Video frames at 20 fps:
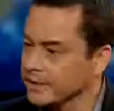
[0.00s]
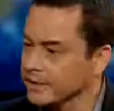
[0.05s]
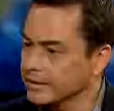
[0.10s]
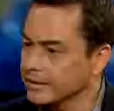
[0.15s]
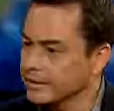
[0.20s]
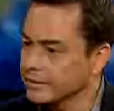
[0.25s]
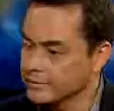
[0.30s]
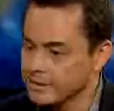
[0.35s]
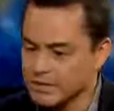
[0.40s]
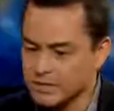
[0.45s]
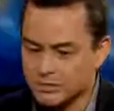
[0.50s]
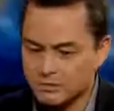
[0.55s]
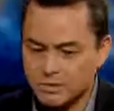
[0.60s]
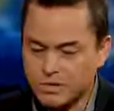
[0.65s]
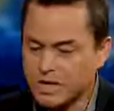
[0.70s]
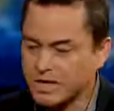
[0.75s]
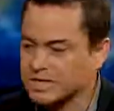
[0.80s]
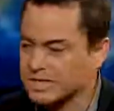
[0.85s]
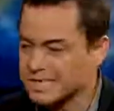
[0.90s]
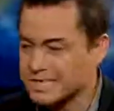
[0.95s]
and because
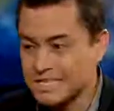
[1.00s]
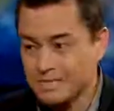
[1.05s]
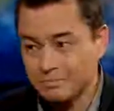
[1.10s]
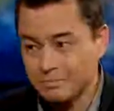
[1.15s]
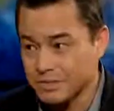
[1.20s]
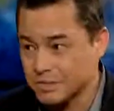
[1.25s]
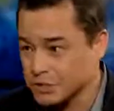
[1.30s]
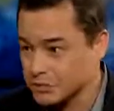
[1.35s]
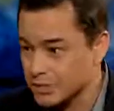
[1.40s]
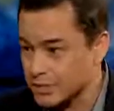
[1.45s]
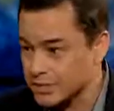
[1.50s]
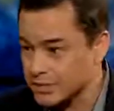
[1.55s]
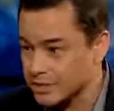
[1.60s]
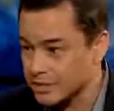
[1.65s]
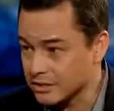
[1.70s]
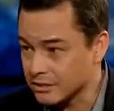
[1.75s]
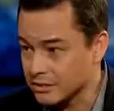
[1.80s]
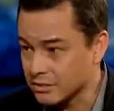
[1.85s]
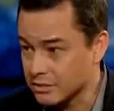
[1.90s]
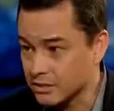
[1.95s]
we got deep
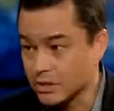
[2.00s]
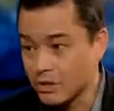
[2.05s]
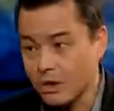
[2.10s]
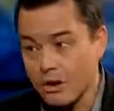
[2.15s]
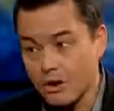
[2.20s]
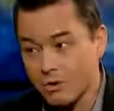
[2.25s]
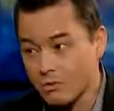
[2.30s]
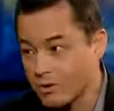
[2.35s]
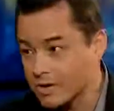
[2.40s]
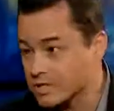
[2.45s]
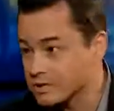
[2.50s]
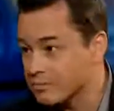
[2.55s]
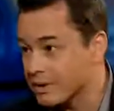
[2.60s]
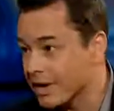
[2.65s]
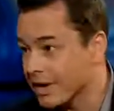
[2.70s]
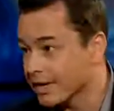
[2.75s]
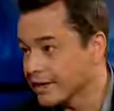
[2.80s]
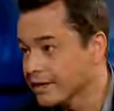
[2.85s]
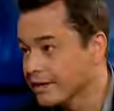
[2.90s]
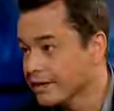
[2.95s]
mistrust that goes a long ways
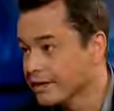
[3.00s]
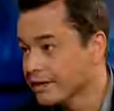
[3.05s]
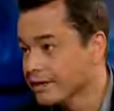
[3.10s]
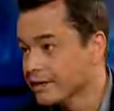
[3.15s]
back.